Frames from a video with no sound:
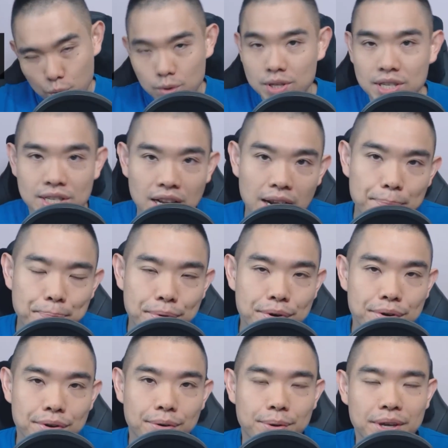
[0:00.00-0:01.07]

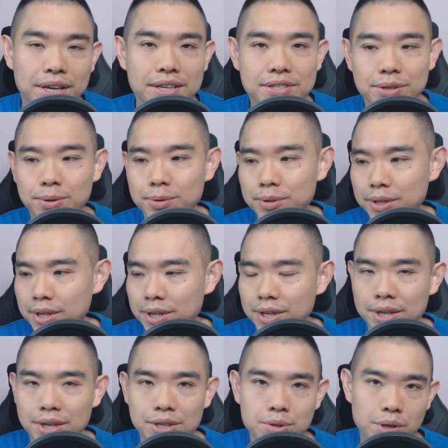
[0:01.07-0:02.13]
sniper, okay? So
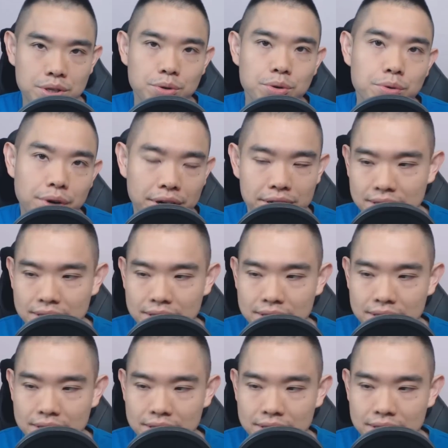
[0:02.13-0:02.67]
as you know, right,